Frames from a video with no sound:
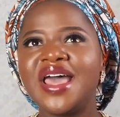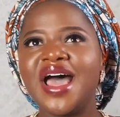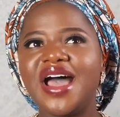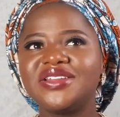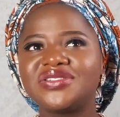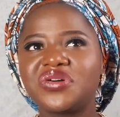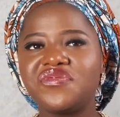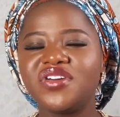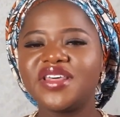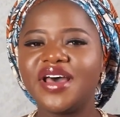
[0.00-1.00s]
I
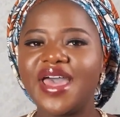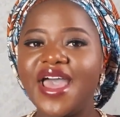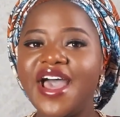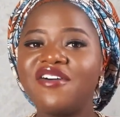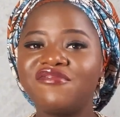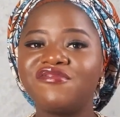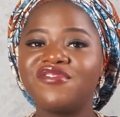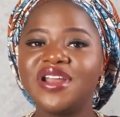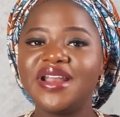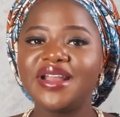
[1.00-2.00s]
discovered that
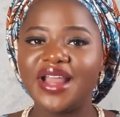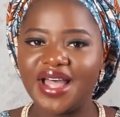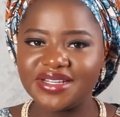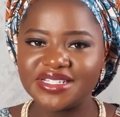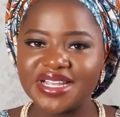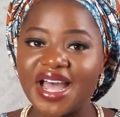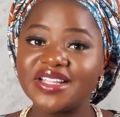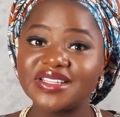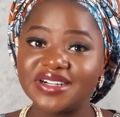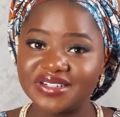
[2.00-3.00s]
every land has
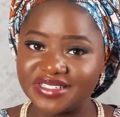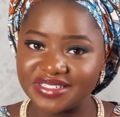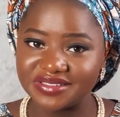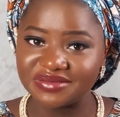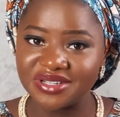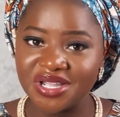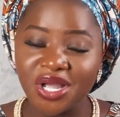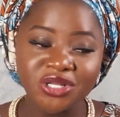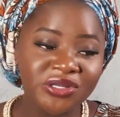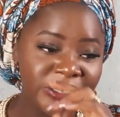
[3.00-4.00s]
a guardian.
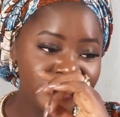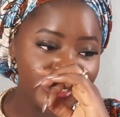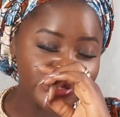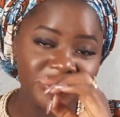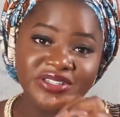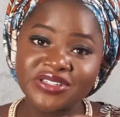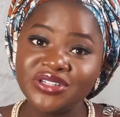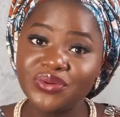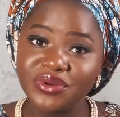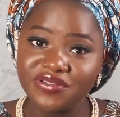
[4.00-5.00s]
So it's not just
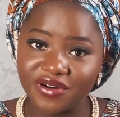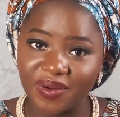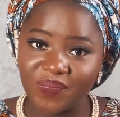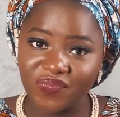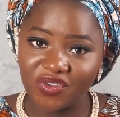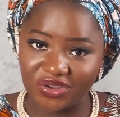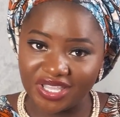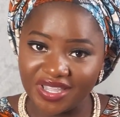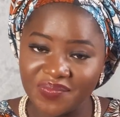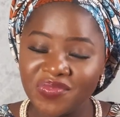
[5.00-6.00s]
the river,
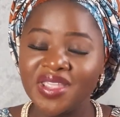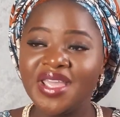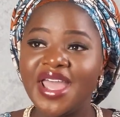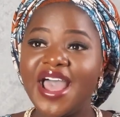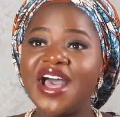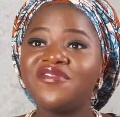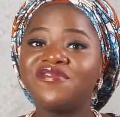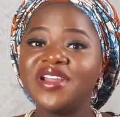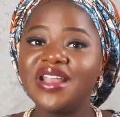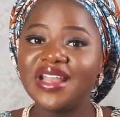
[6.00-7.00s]
okay?
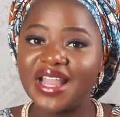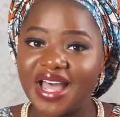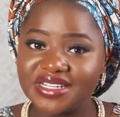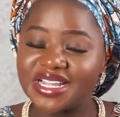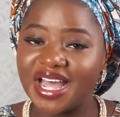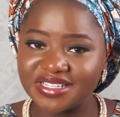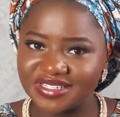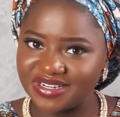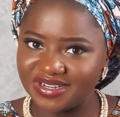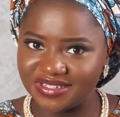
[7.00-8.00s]
Every land has a
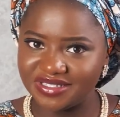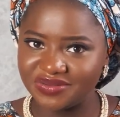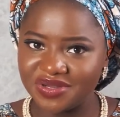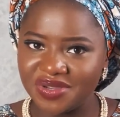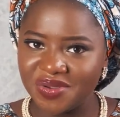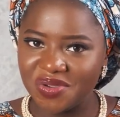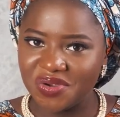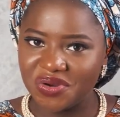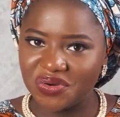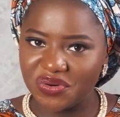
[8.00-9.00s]
guardian.
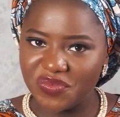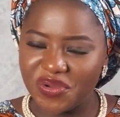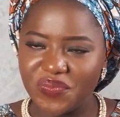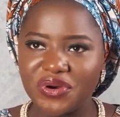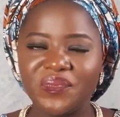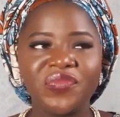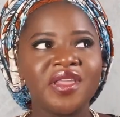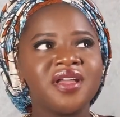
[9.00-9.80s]
Remember.